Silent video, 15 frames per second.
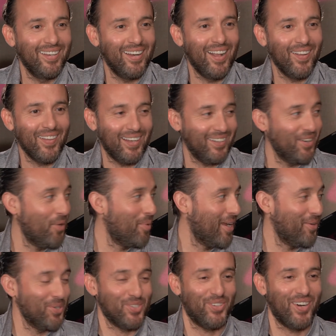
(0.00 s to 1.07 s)
you know, like
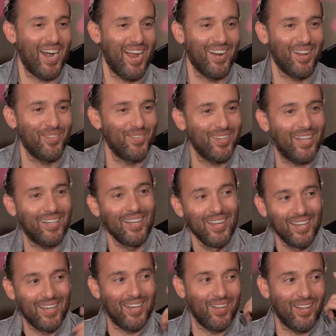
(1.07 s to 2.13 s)
nobody was around. I'd be
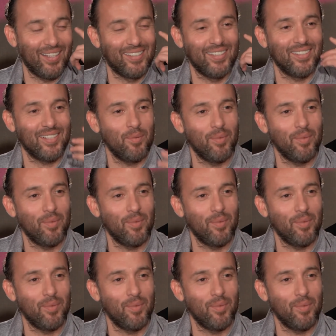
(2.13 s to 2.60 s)
like, you know, like tears.